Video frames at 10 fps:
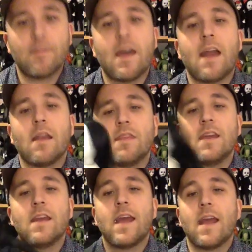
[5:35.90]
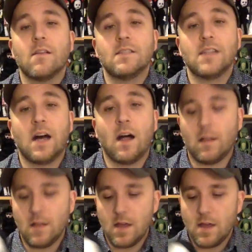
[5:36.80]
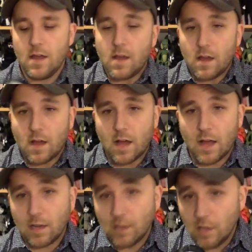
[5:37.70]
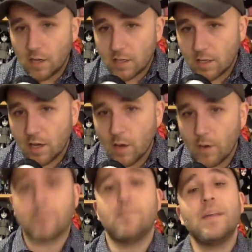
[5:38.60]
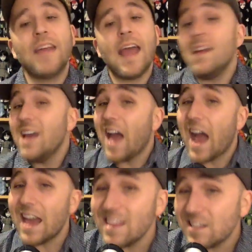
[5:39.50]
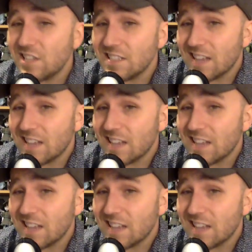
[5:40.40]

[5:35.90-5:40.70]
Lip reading: that thin-haired doll look going. But again, I think she's